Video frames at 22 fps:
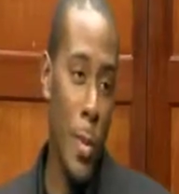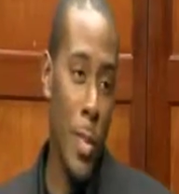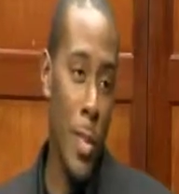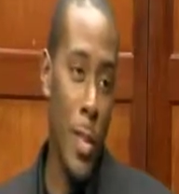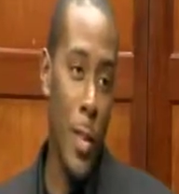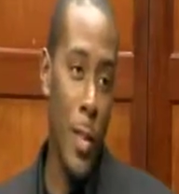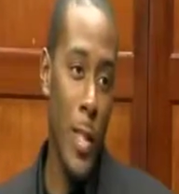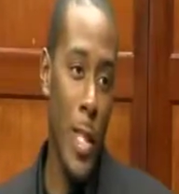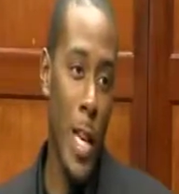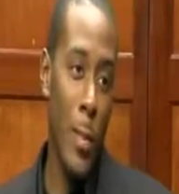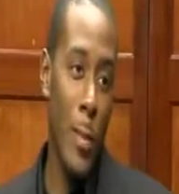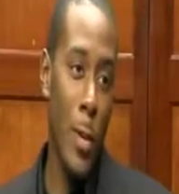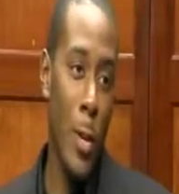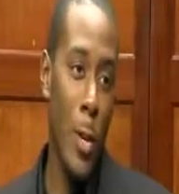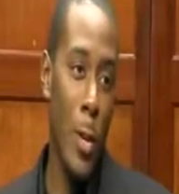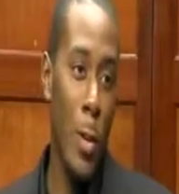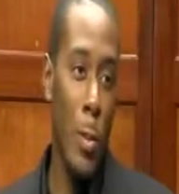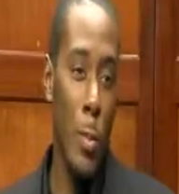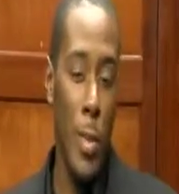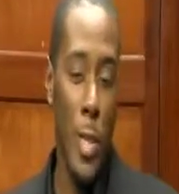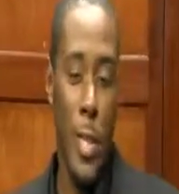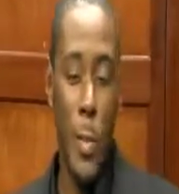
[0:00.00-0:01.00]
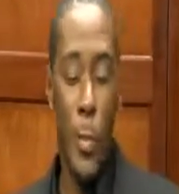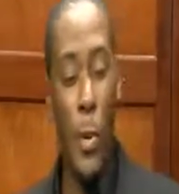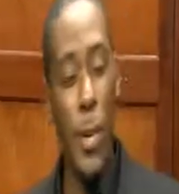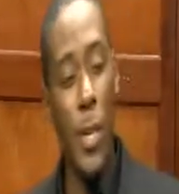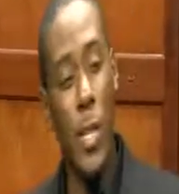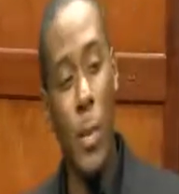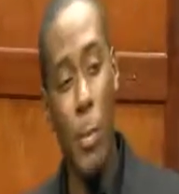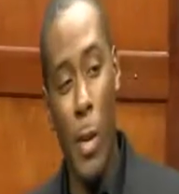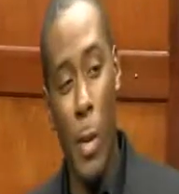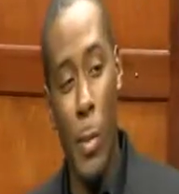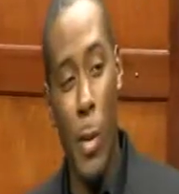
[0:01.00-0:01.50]
a certain type of home, this
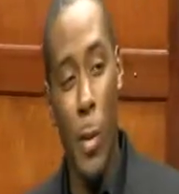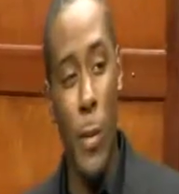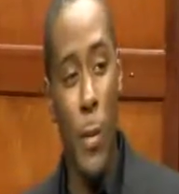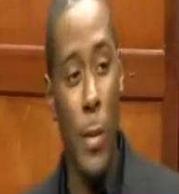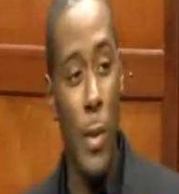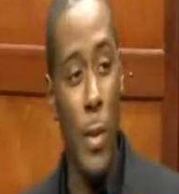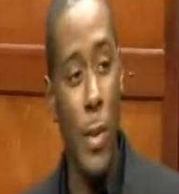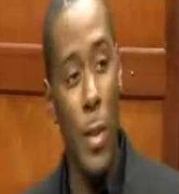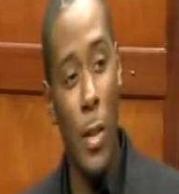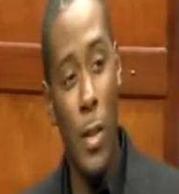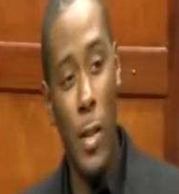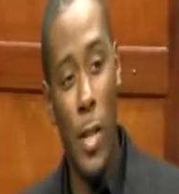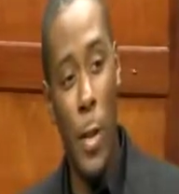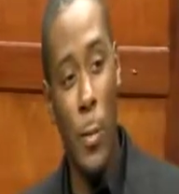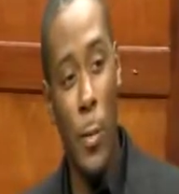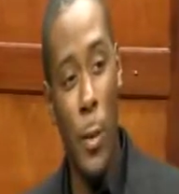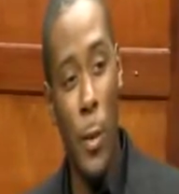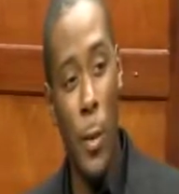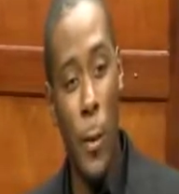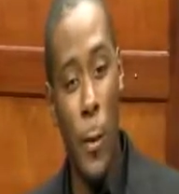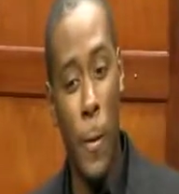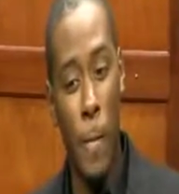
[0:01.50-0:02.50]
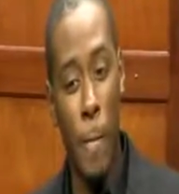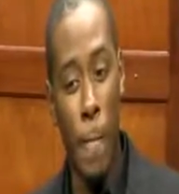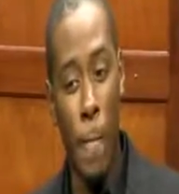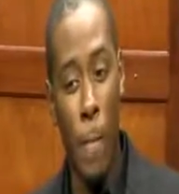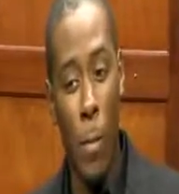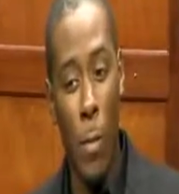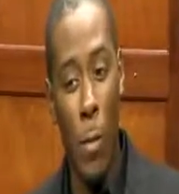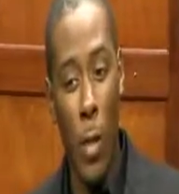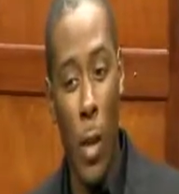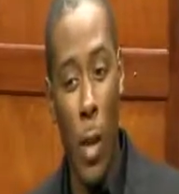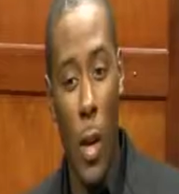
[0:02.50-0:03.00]
person may be from a certain type of home,
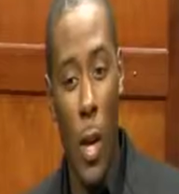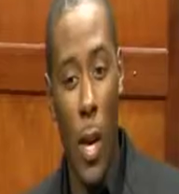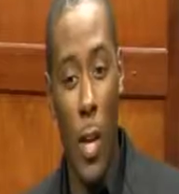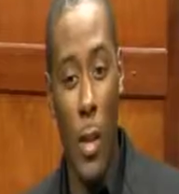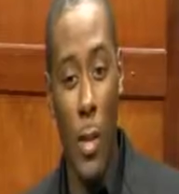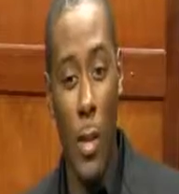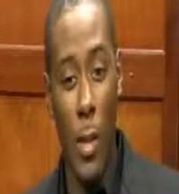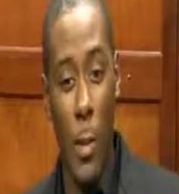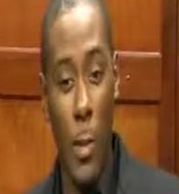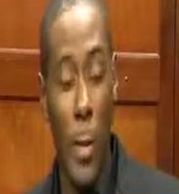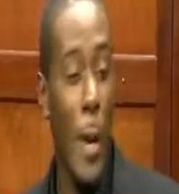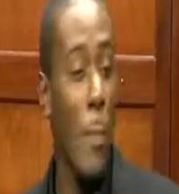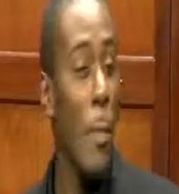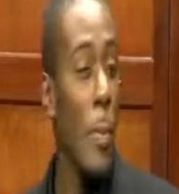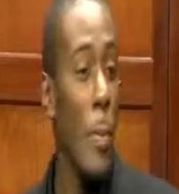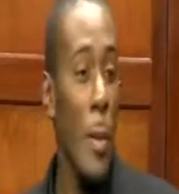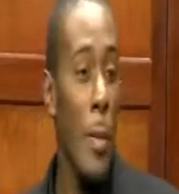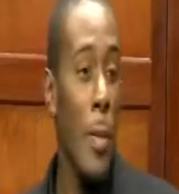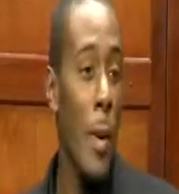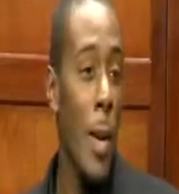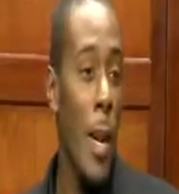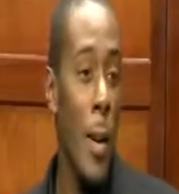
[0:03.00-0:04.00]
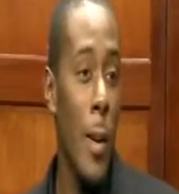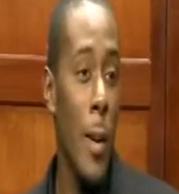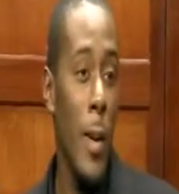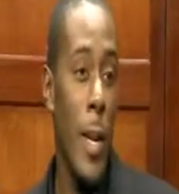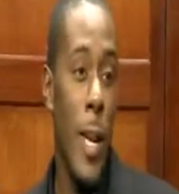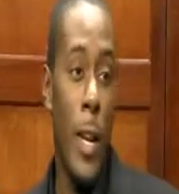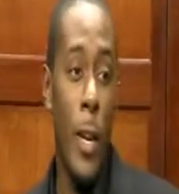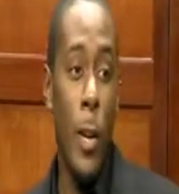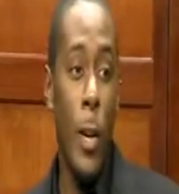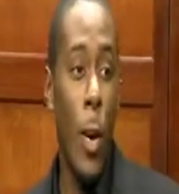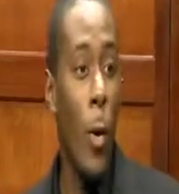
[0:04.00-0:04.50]
and there might be people
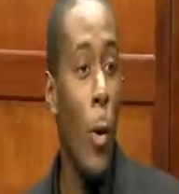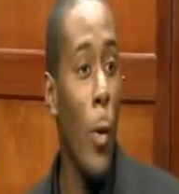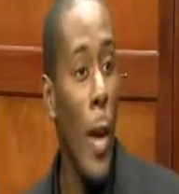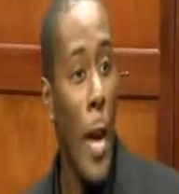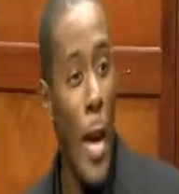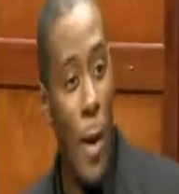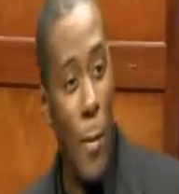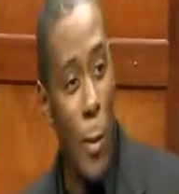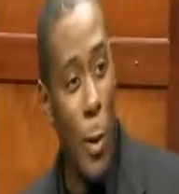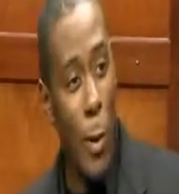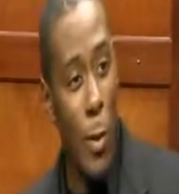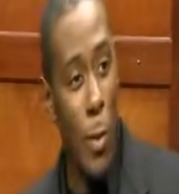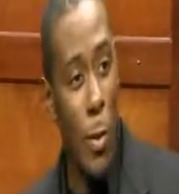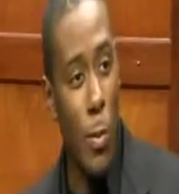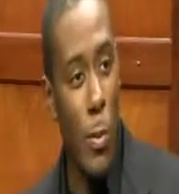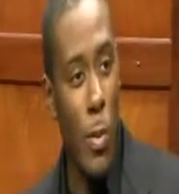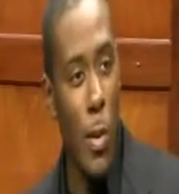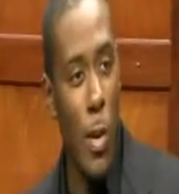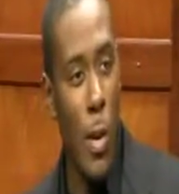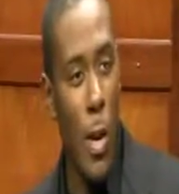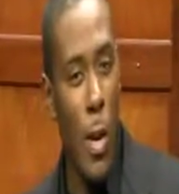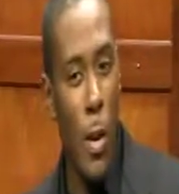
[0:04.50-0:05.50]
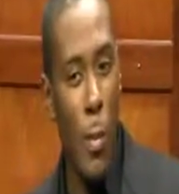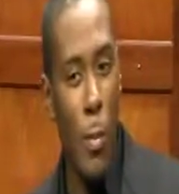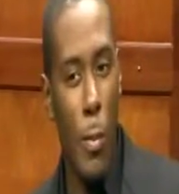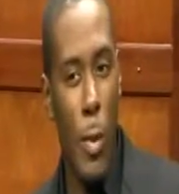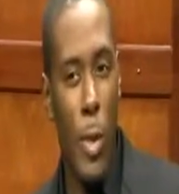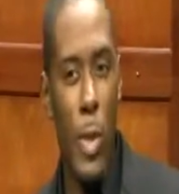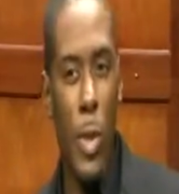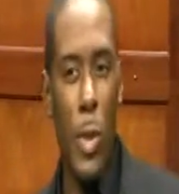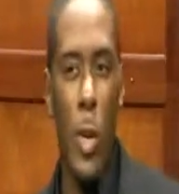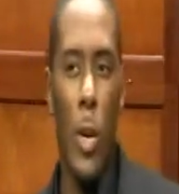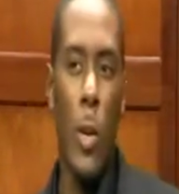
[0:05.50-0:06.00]
that don't have homes.
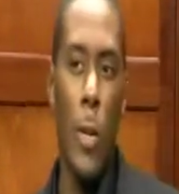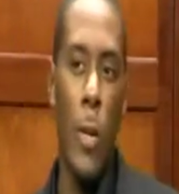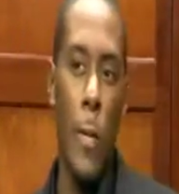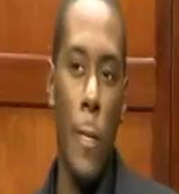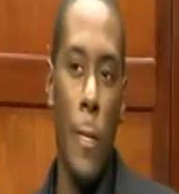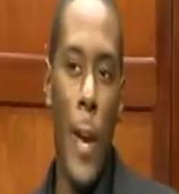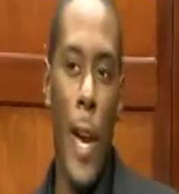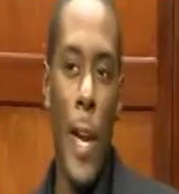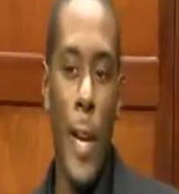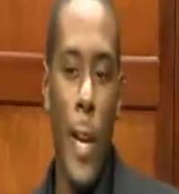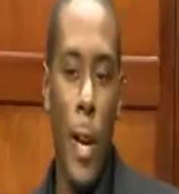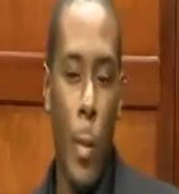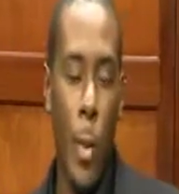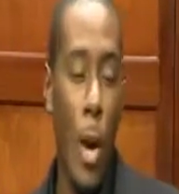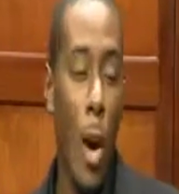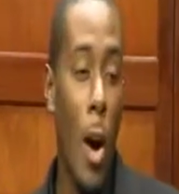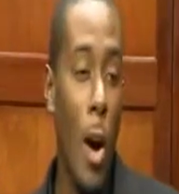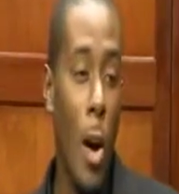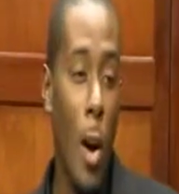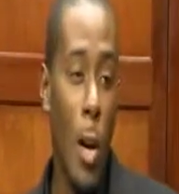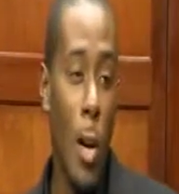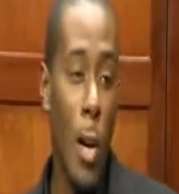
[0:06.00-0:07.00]
But the fact that we all